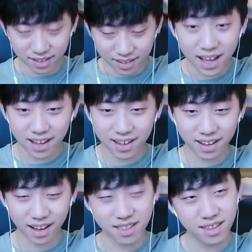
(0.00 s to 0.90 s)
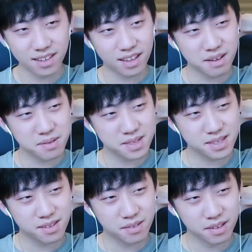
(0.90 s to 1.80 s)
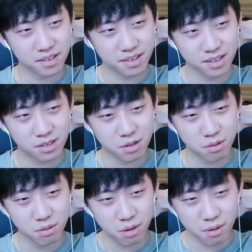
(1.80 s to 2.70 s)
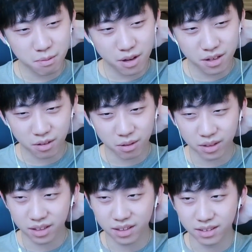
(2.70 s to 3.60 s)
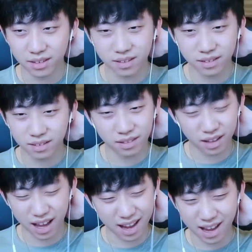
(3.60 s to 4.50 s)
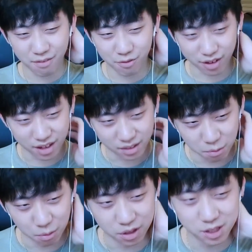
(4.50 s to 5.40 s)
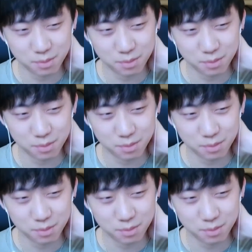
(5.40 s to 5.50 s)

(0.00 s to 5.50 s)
Yeah. I think that's the tutor one or I forgot the words,